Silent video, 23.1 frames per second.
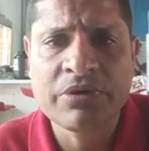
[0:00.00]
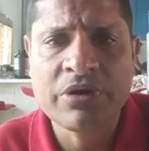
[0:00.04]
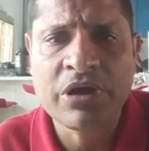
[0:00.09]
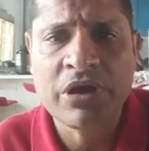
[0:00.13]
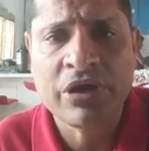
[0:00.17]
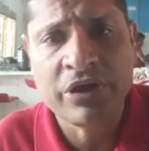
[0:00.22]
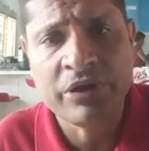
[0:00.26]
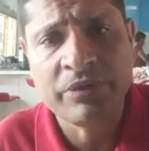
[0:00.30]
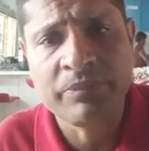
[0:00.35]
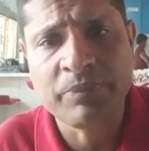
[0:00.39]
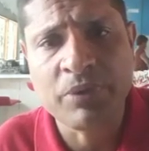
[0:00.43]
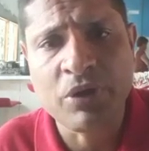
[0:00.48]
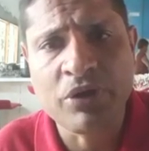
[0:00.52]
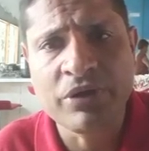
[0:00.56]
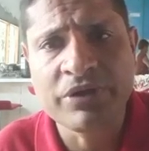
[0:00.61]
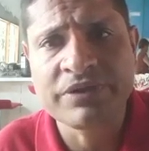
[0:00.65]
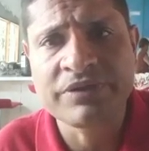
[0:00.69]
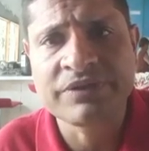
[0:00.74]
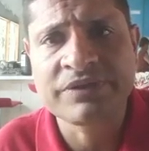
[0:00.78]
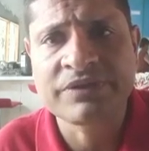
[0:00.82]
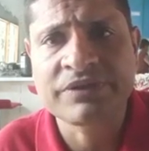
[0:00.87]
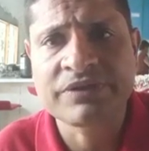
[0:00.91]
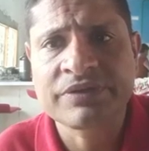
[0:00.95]
earn
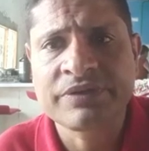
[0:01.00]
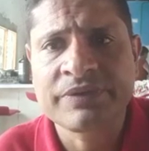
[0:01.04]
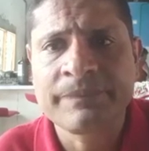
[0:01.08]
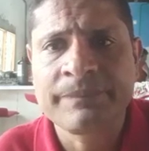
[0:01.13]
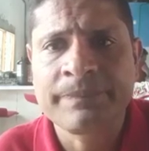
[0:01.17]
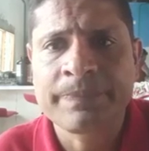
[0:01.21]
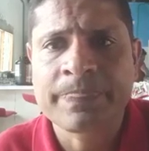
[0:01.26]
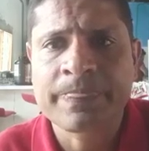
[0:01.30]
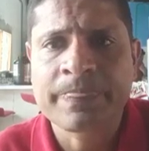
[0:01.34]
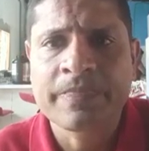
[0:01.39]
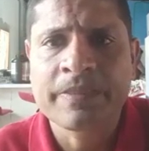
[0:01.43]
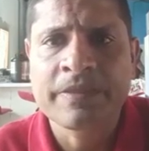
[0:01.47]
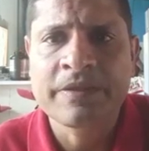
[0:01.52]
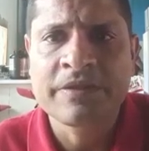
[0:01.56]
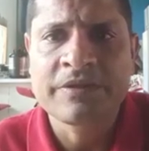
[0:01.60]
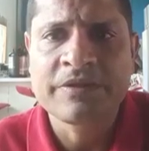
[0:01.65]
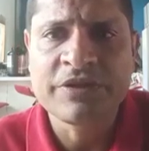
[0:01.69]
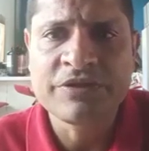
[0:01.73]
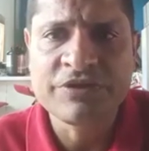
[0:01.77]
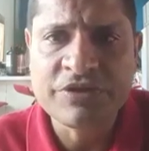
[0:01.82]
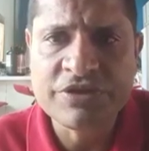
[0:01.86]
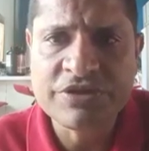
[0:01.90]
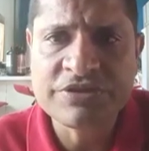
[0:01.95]
points.
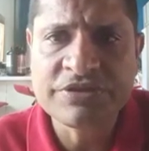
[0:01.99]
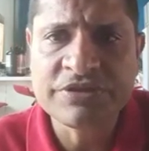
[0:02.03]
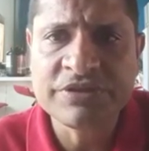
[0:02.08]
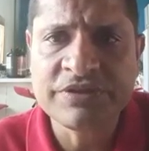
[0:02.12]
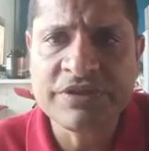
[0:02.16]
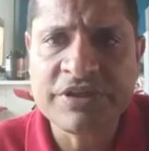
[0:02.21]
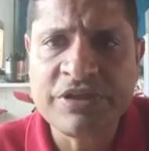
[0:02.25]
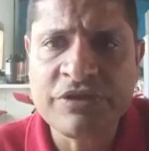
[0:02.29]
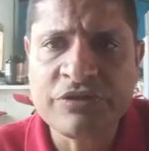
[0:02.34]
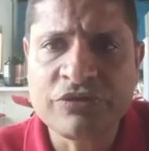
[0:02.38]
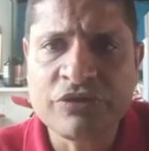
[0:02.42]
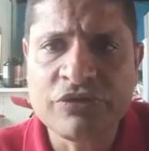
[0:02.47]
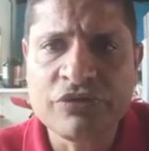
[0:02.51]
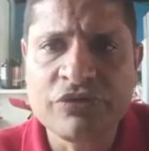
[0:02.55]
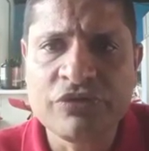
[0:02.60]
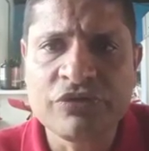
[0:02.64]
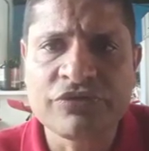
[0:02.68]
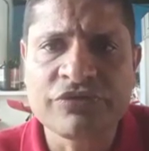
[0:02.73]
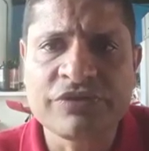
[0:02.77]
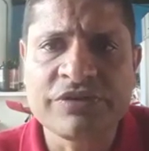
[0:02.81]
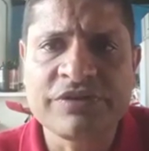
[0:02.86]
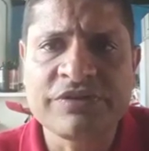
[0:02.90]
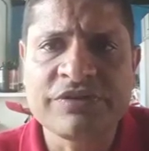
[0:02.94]
The teacher
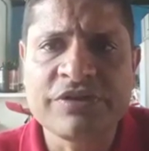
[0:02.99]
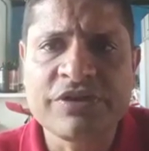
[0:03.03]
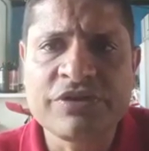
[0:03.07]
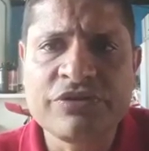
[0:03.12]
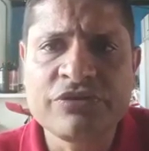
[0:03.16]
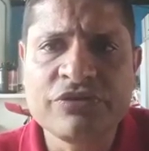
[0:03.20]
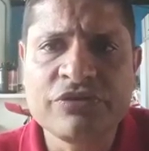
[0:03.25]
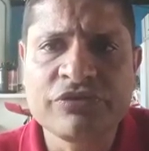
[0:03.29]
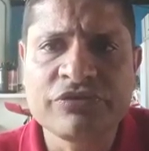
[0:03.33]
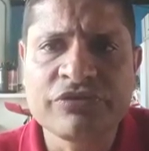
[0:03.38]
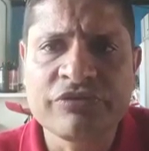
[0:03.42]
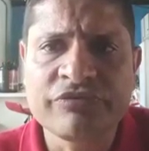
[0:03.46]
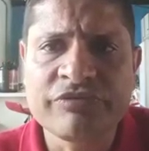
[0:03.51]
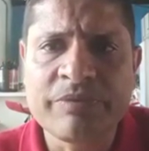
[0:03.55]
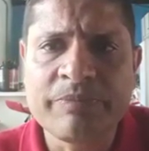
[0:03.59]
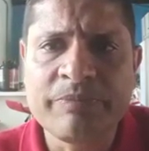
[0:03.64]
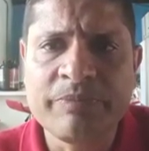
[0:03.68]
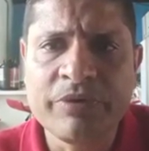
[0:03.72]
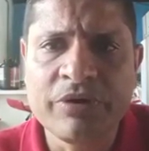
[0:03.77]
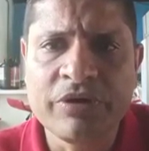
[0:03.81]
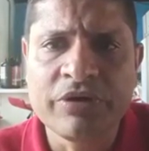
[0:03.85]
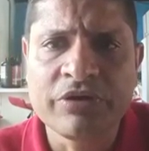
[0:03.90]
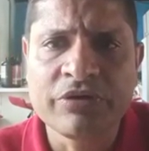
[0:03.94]
introduces the use of the
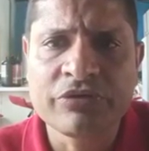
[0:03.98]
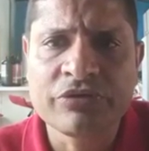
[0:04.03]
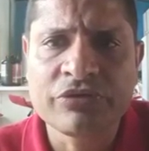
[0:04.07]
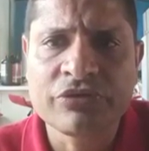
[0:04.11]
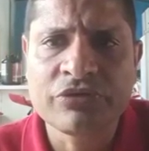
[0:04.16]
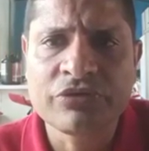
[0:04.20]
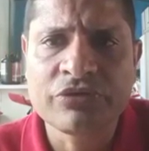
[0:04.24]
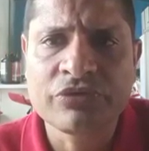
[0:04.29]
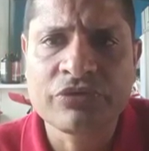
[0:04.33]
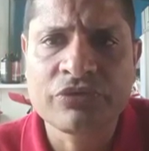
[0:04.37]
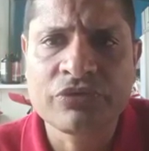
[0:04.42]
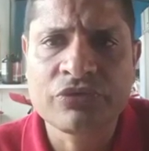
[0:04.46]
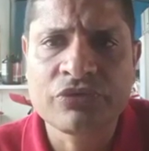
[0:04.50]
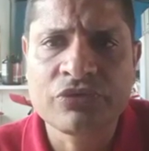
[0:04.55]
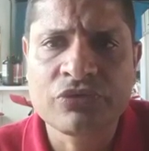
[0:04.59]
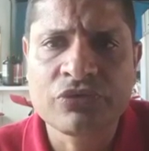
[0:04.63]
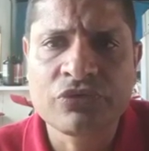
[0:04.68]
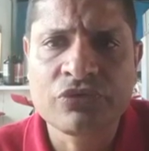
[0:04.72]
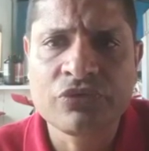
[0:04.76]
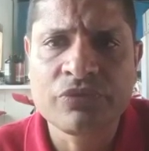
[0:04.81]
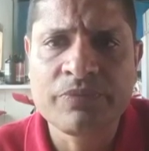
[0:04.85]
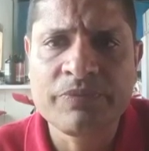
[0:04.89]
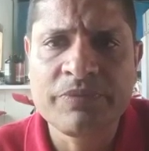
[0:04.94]
verb
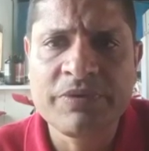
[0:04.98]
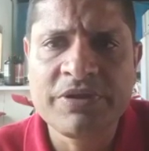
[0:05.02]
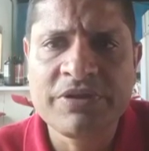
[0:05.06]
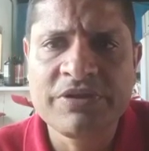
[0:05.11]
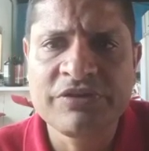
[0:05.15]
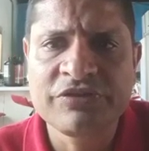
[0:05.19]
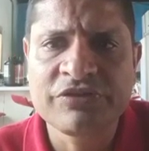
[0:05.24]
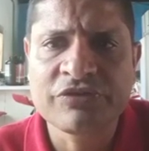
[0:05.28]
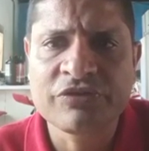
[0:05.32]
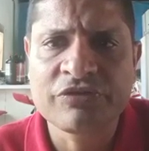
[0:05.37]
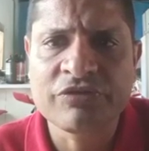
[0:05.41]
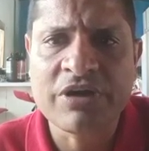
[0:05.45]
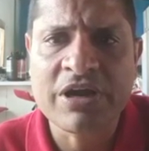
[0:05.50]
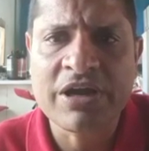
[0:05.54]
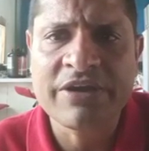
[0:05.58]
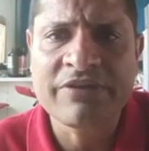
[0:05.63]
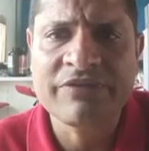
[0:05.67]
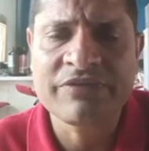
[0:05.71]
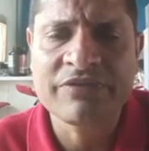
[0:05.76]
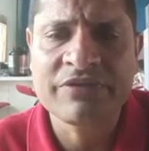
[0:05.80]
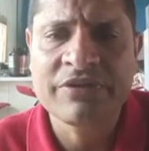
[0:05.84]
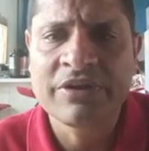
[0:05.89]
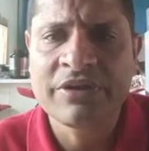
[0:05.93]
to be
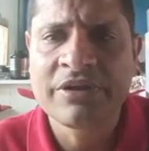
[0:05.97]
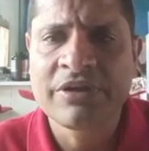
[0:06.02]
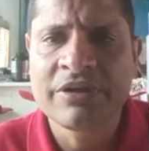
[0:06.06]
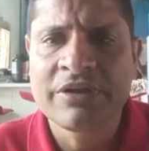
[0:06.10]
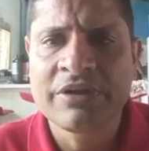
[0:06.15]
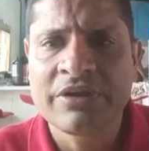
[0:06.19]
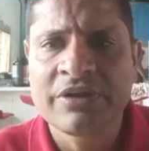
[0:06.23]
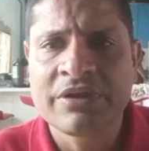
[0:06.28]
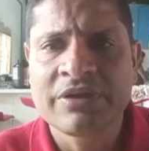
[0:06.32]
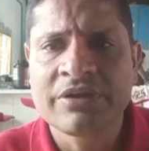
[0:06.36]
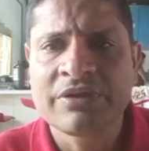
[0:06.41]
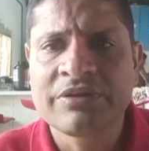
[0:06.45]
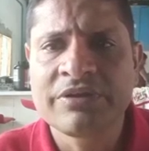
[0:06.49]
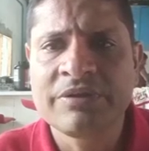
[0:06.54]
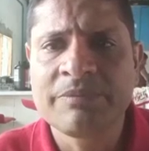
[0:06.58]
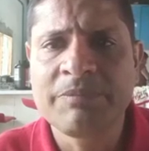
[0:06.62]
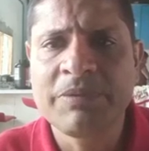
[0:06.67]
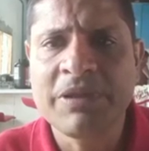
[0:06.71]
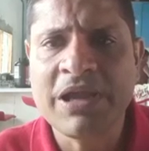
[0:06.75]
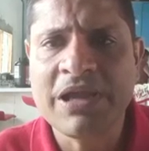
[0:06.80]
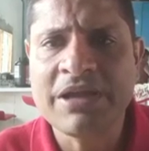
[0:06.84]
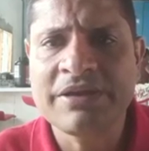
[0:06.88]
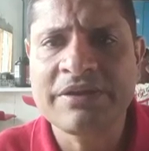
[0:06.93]
described the
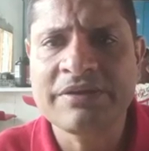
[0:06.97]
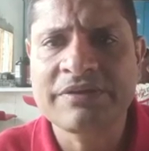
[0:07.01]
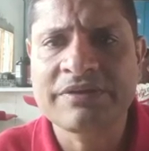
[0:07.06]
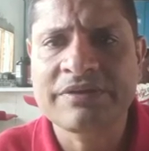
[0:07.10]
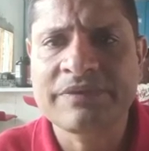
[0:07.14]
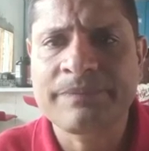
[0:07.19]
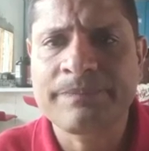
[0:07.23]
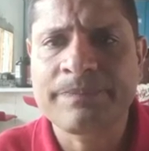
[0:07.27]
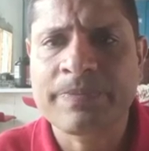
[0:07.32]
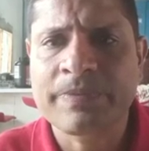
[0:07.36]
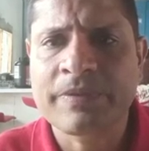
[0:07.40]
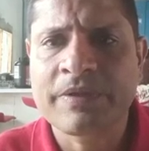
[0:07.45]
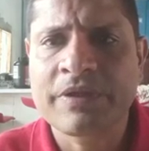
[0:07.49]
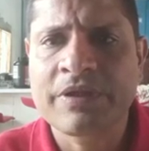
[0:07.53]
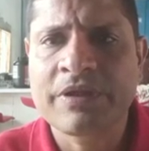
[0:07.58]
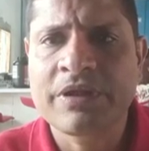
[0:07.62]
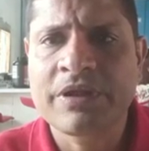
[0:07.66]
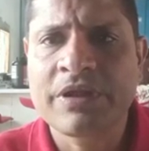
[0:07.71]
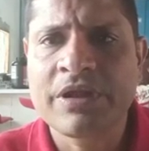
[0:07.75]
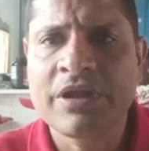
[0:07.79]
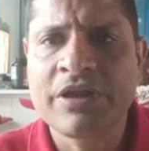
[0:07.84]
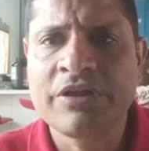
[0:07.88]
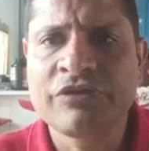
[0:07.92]
planets.
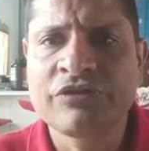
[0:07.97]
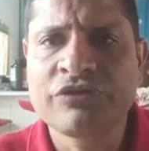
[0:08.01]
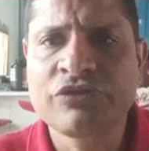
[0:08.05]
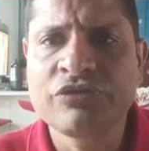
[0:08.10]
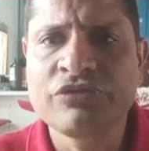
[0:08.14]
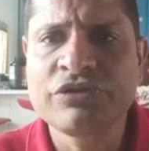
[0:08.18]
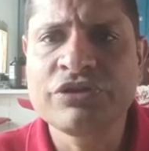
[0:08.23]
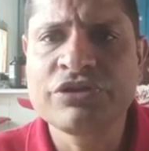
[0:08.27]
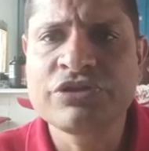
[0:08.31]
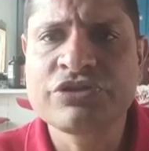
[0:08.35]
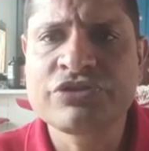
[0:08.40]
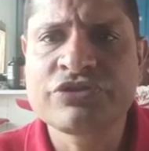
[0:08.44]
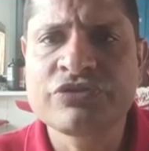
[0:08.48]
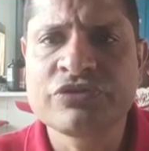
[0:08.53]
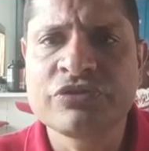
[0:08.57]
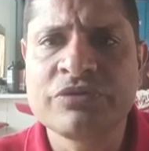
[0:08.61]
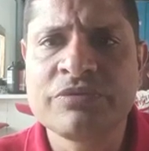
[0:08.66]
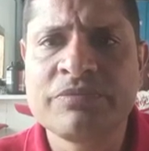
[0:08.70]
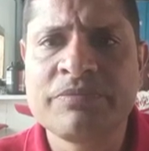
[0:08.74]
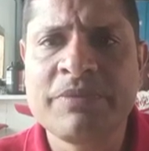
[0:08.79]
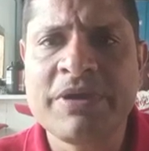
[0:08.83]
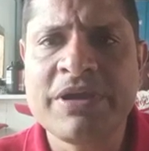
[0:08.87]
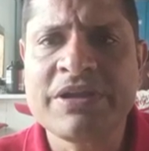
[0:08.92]
Students
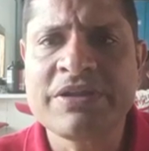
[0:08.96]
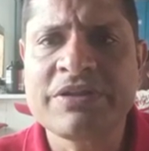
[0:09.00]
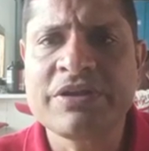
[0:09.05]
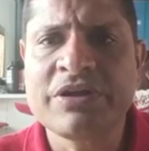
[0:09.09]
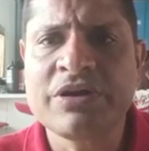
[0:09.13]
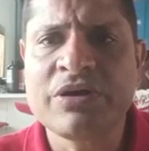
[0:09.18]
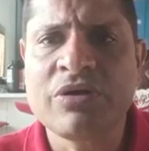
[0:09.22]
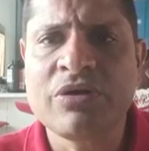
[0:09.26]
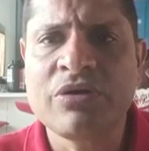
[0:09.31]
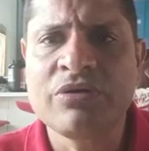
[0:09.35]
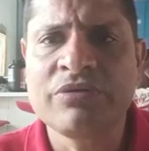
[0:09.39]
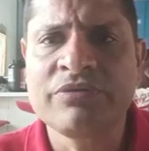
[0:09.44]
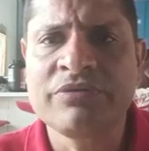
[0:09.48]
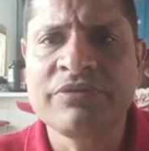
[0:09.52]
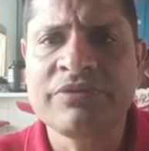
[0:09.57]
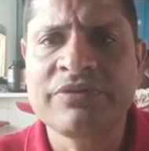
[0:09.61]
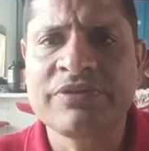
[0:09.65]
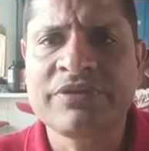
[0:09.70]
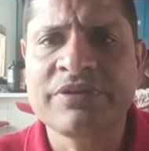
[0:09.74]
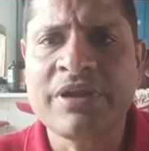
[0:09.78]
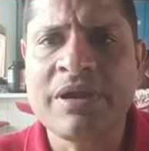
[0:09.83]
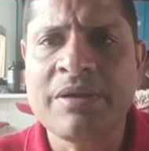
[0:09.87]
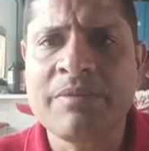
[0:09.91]
should make their own
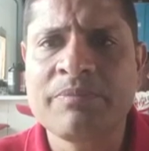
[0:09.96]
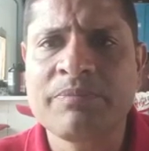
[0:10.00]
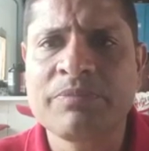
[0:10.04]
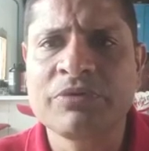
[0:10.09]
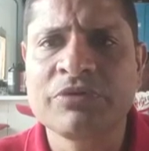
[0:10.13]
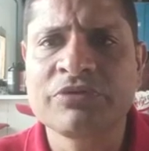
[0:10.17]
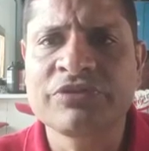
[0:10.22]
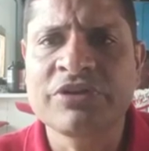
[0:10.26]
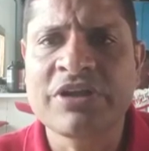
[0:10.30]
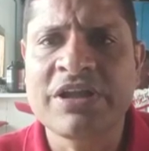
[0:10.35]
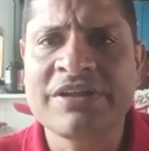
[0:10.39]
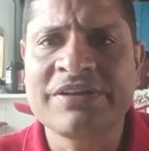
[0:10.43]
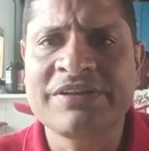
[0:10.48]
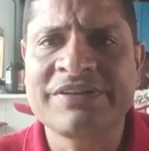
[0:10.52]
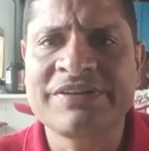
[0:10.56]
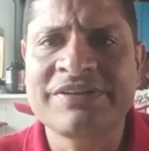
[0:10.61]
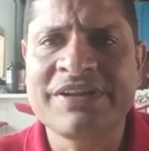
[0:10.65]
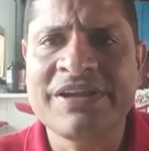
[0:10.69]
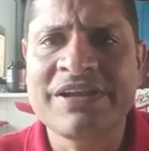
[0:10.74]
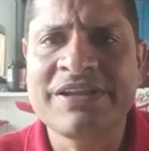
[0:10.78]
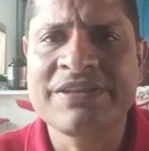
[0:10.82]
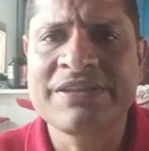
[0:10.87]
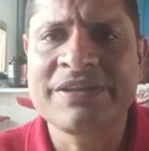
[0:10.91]
samples and
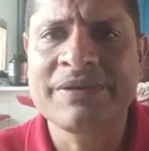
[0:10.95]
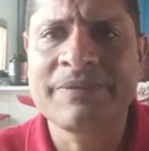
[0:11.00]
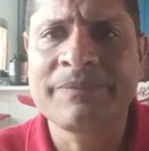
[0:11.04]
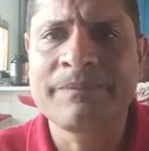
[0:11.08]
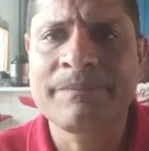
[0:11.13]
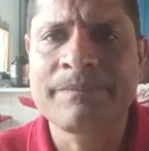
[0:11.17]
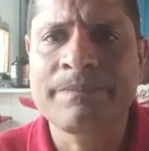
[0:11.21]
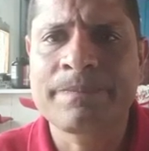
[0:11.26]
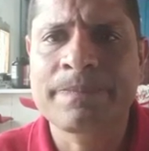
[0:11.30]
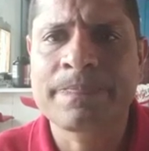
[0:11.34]
say them.